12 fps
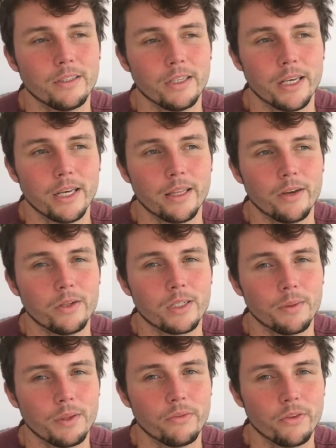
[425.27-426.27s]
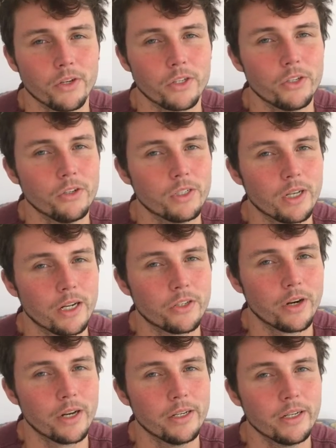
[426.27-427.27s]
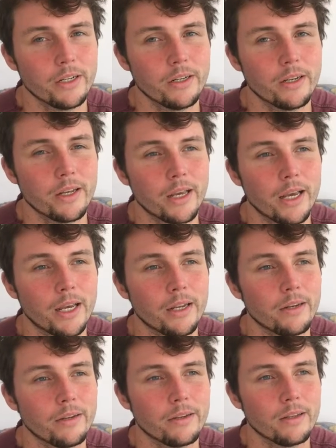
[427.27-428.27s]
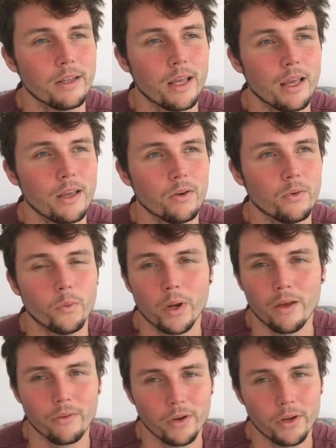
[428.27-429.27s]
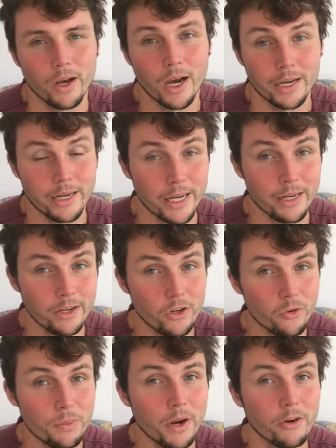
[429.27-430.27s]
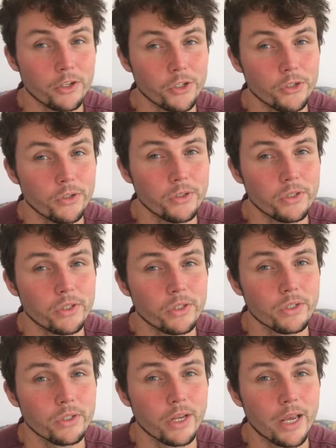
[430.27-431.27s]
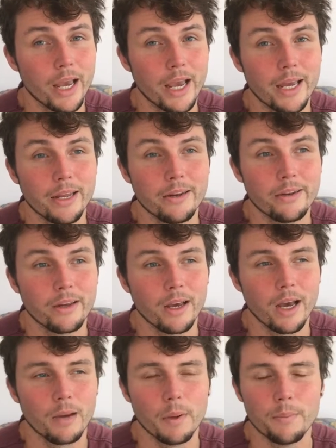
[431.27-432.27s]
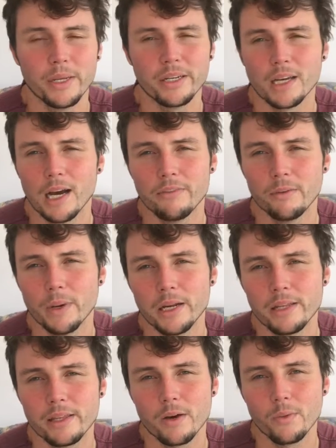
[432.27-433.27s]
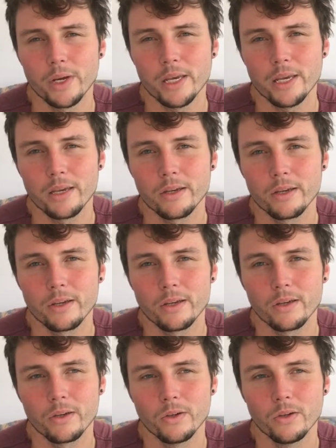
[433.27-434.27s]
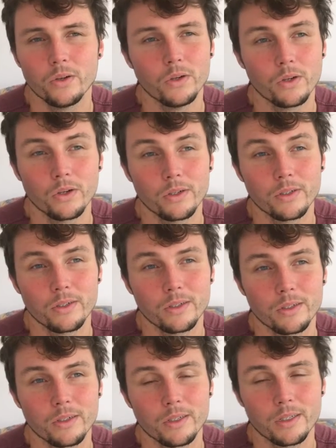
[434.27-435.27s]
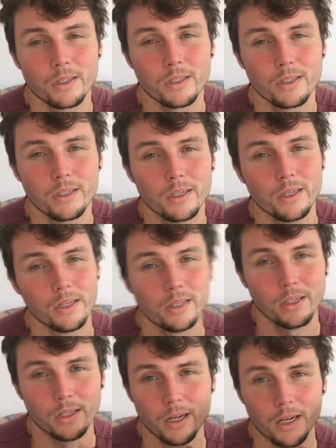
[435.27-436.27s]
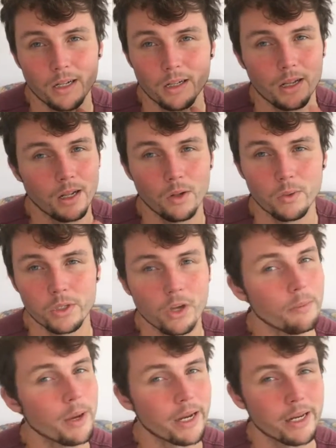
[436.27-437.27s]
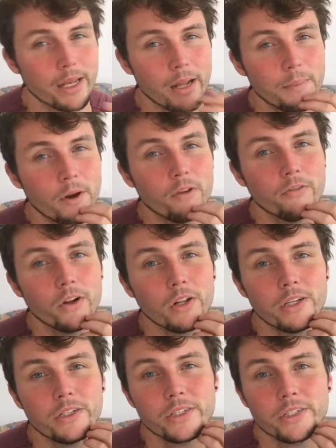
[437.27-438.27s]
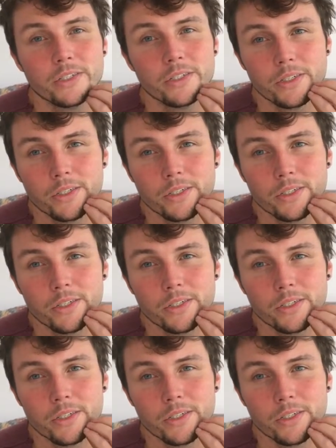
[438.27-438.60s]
Yeah, they were some of the first shoes that I trained in, and whenever I need a new pair of shoes and I'm a bit tight for money that week, or I'll always go back and get a pair of volleys.